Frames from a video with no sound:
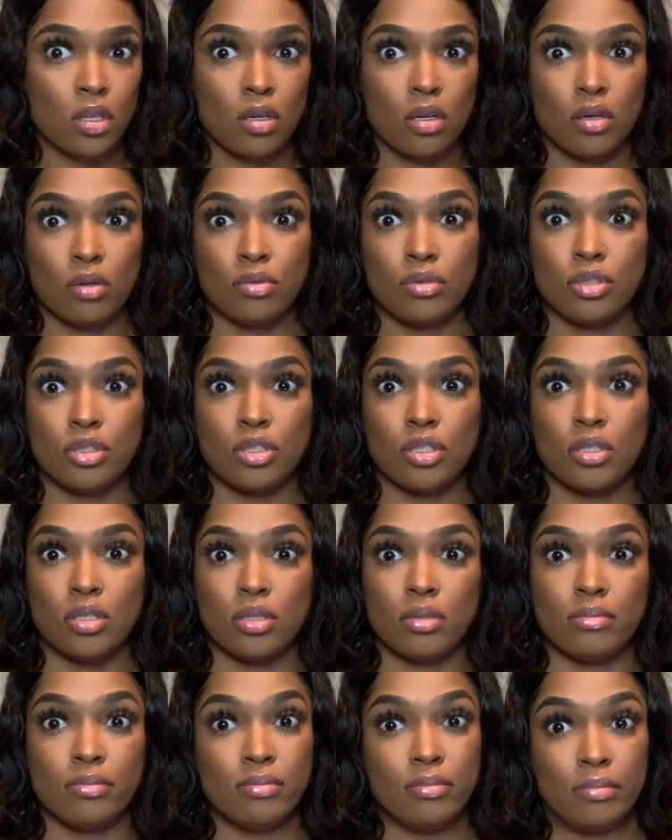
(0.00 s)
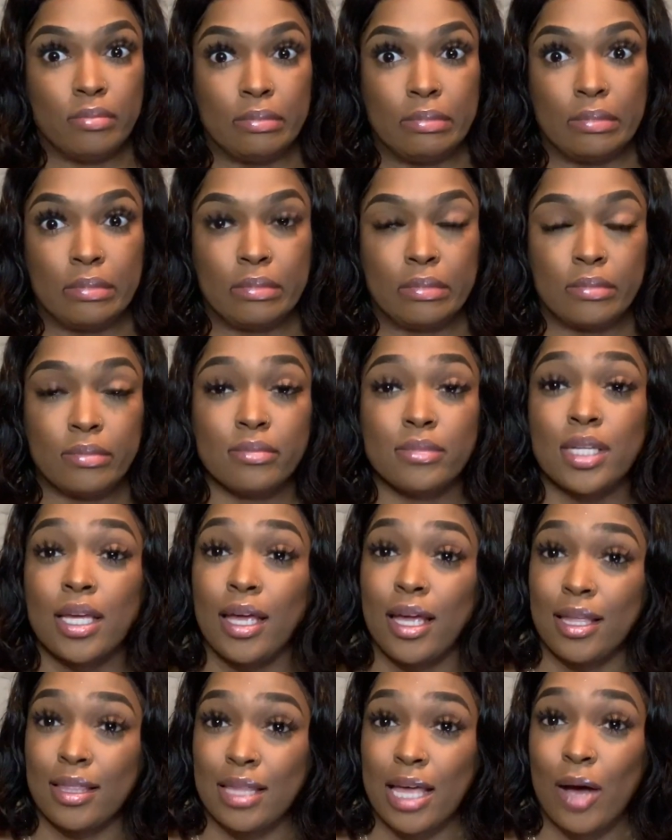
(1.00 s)
Oh shit.
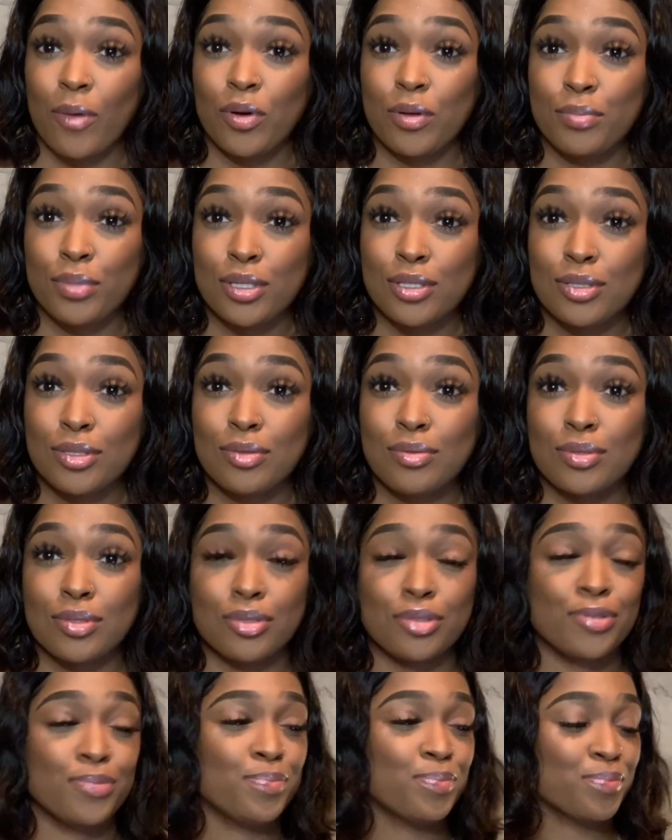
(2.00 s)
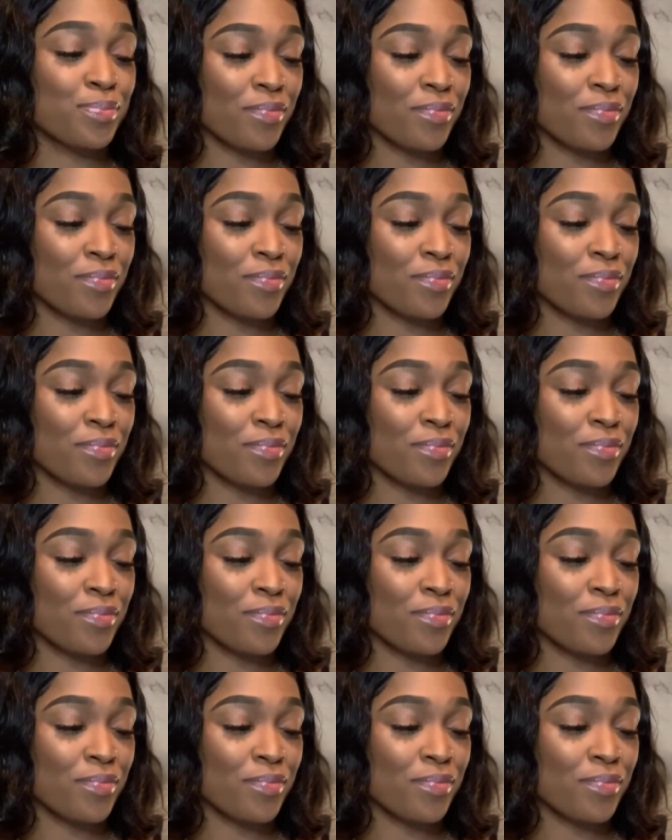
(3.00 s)
And that would be Zuzu.